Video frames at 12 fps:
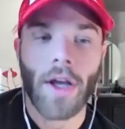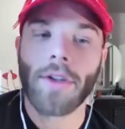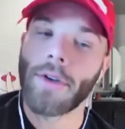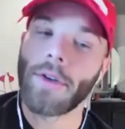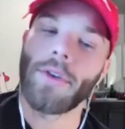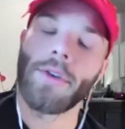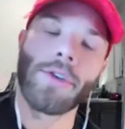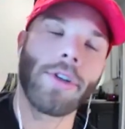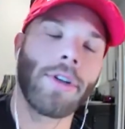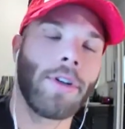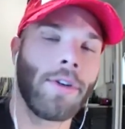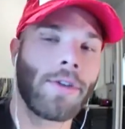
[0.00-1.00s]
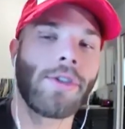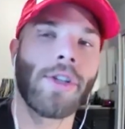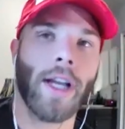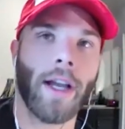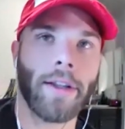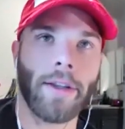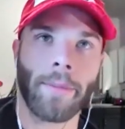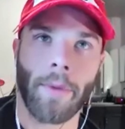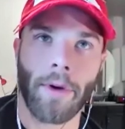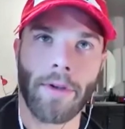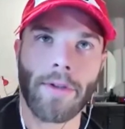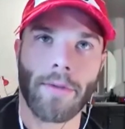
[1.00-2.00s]
Dude, you should check out the
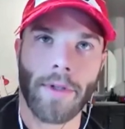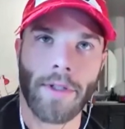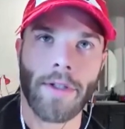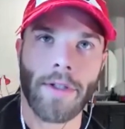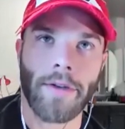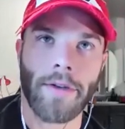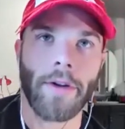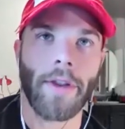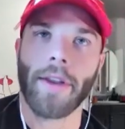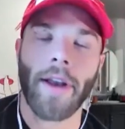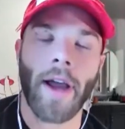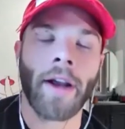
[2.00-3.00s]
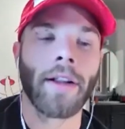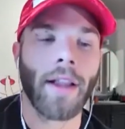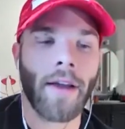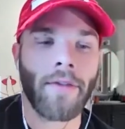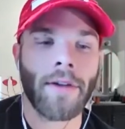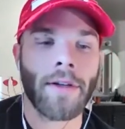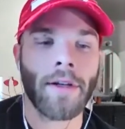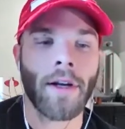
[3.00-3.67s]
most recent or the 9/11